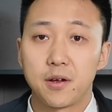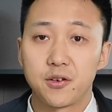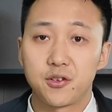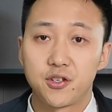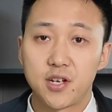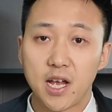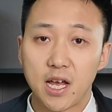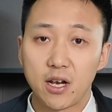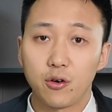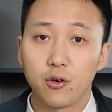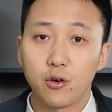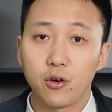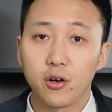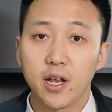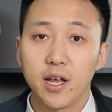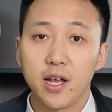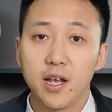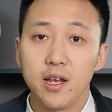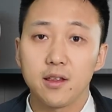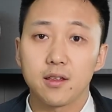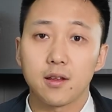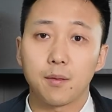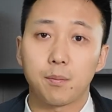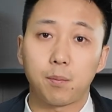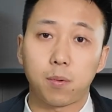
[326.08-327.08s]
but
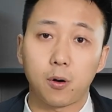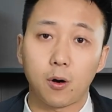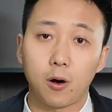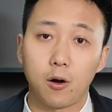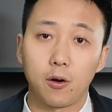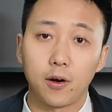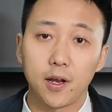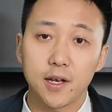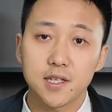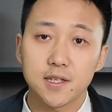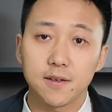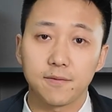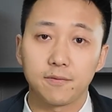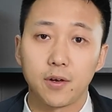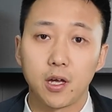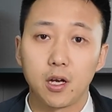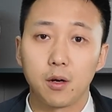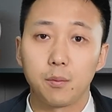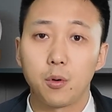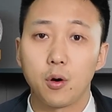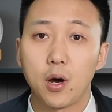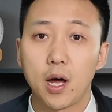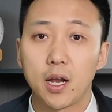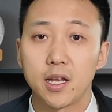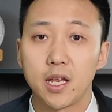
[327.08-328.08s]
generally the products
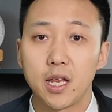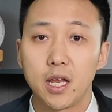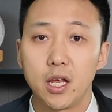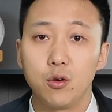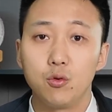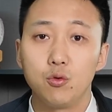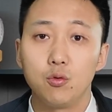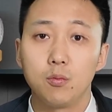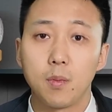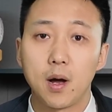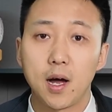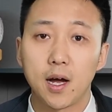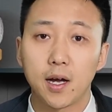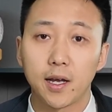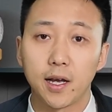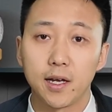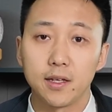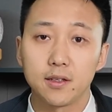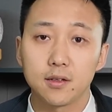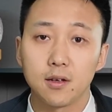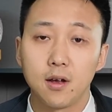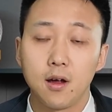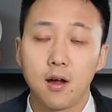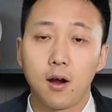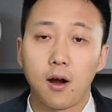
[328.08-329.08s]
available at the Yiwu
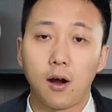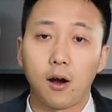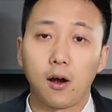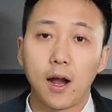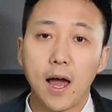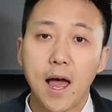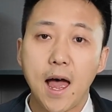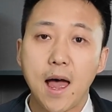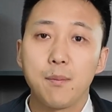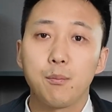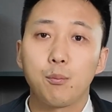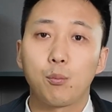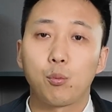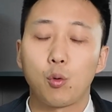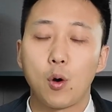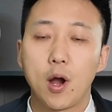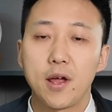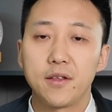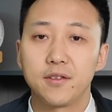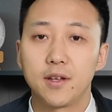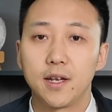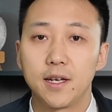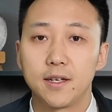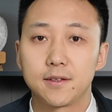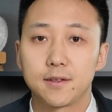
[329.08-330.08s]
market are
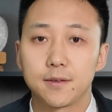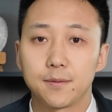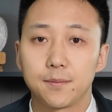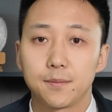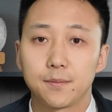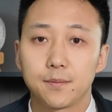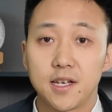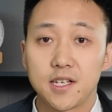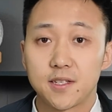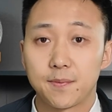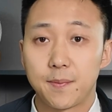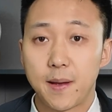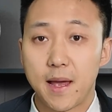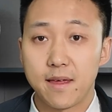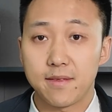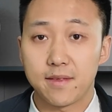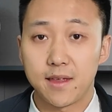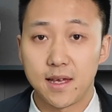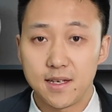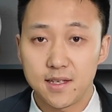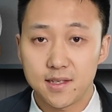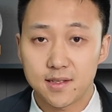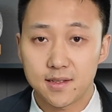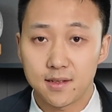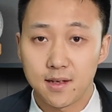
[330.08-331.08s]
unbranded. Despite
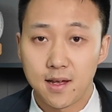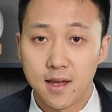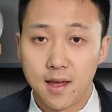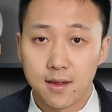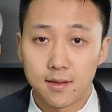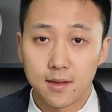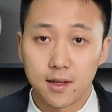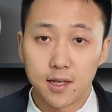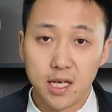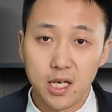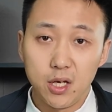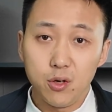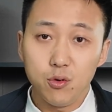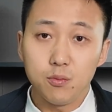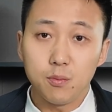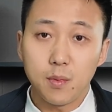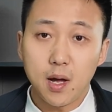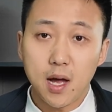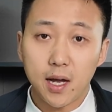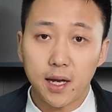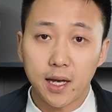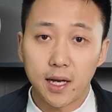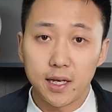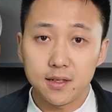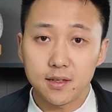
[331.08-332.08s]
this, the Yiwu
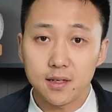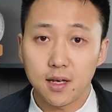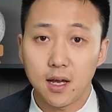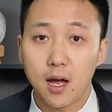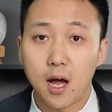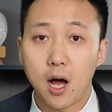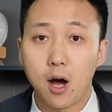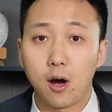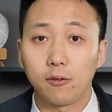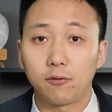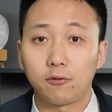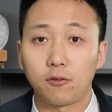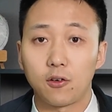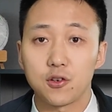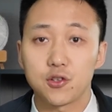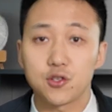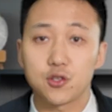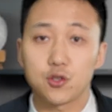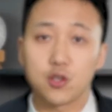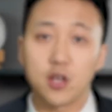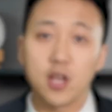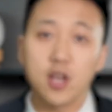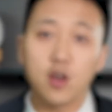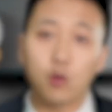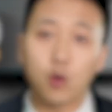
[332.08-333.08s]
market
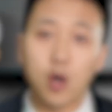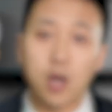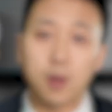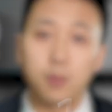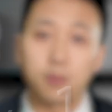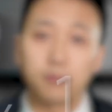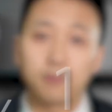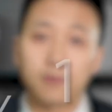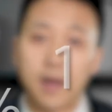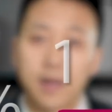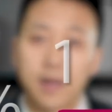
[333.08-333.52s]
offers incredible